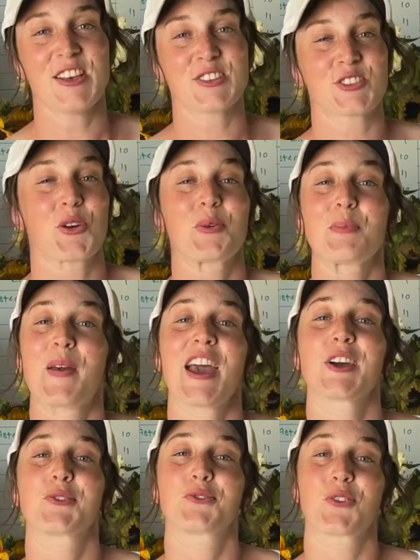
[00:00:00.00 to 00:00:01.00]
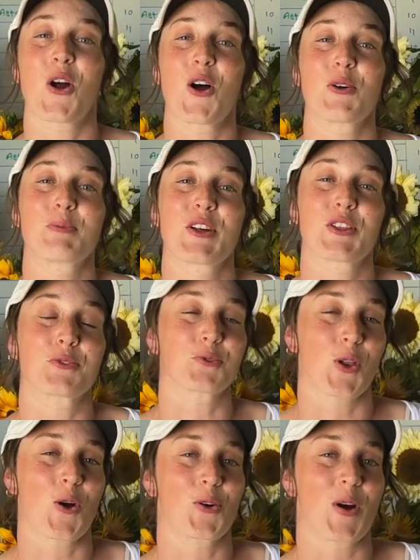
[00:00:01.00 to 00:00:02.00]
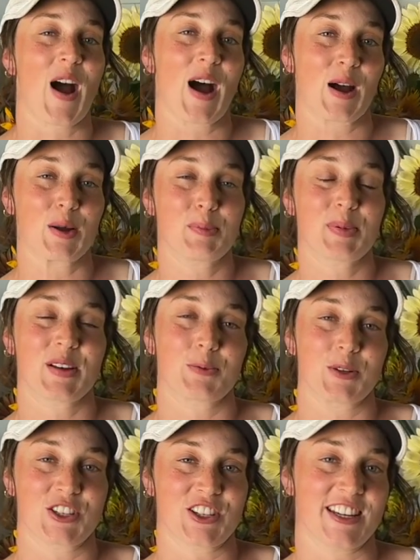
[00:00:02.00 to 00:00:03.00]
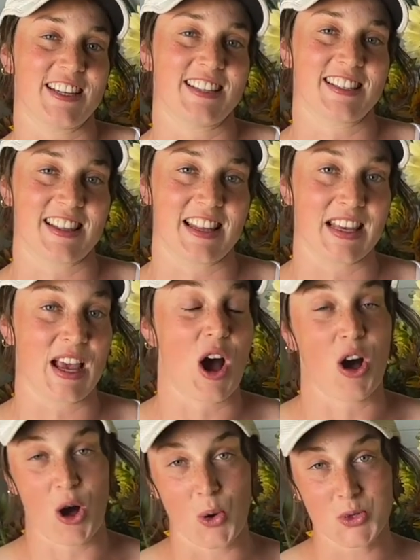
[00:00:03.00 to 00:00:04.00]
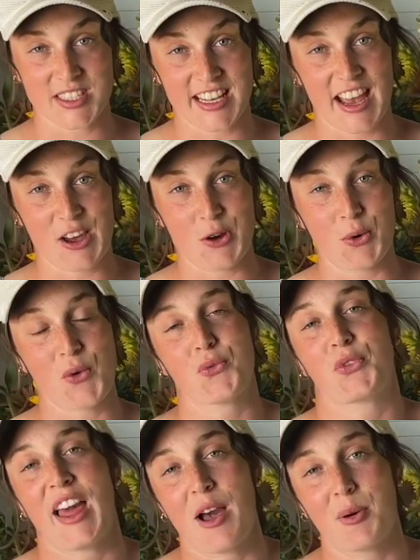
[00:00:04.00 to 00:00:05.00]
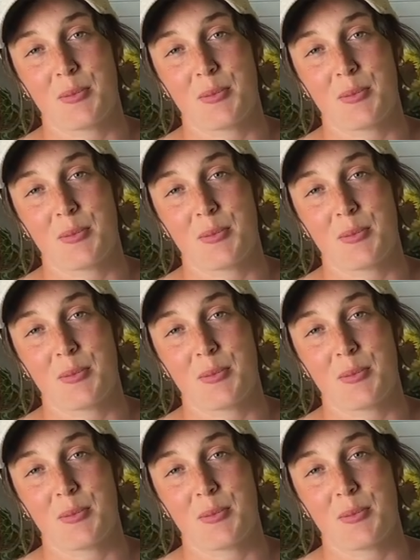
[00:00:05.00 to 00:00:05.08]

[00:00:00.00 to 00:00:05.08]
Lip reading: So we're back from the Floral Hub, which is the wholesale flower